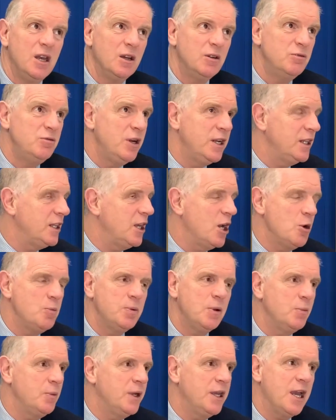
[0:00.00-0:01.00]
Really
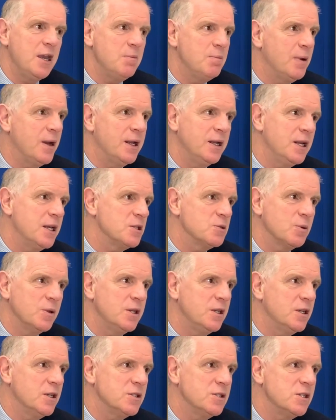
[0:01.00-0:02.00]
hoping we get him back next
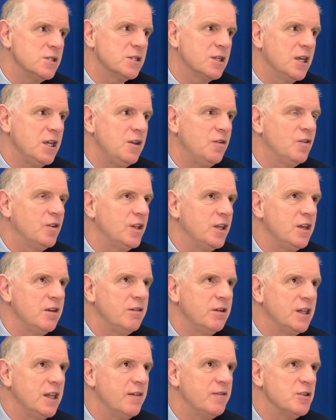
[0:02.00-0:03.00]
week, because it's key for the Year
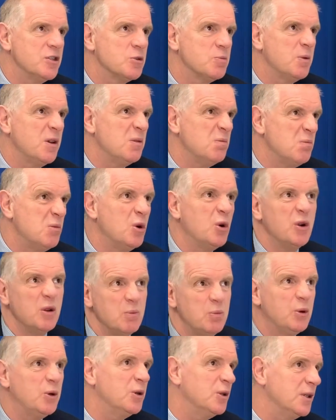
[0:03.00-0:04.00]
11s. But more
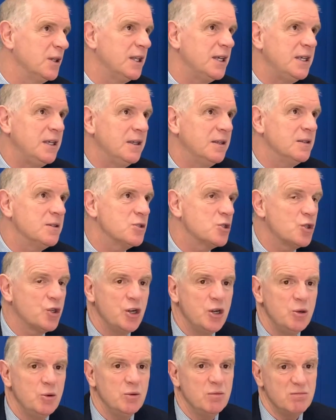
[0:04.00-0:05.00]
importantly,
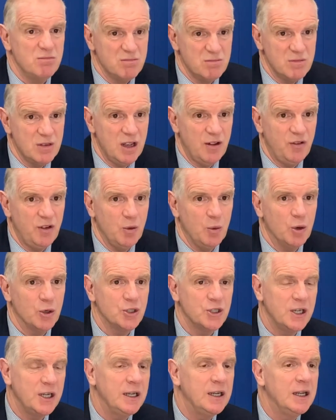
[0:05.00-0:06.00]
Stu, if you're
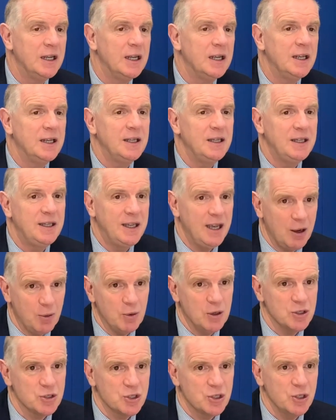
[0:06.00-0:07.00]
watching, get
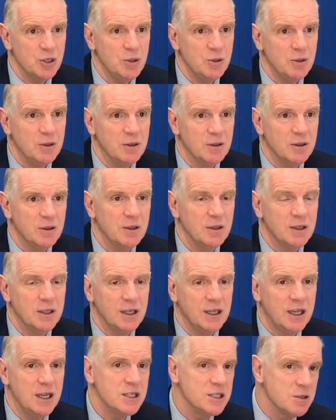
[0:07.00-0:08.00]
well soon. The
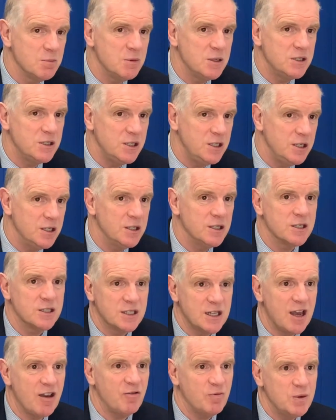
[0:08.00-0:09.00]
kids are missing you, the
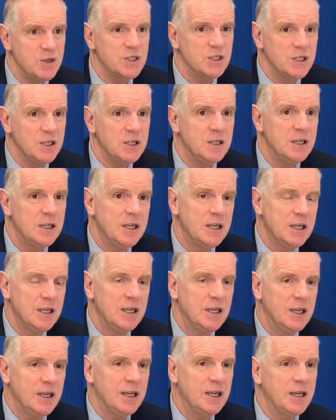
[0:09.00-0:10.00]
staff miss you,
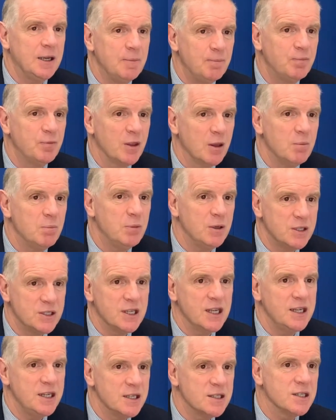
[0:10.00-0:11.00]
but
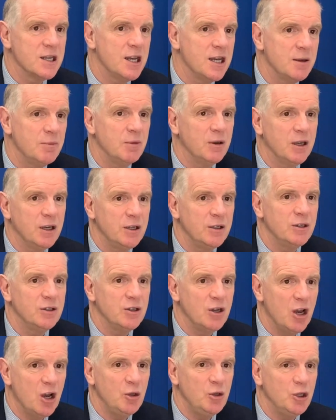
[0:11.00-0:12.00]
take your time and
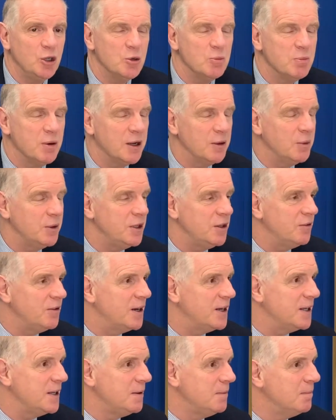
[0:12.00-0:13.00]
only come back when you're
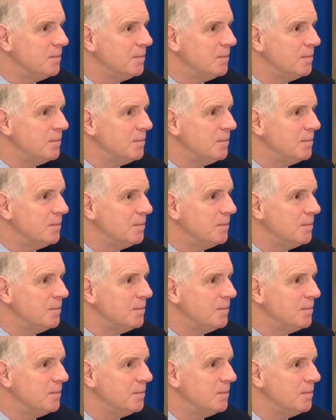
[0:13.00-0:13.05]
ready.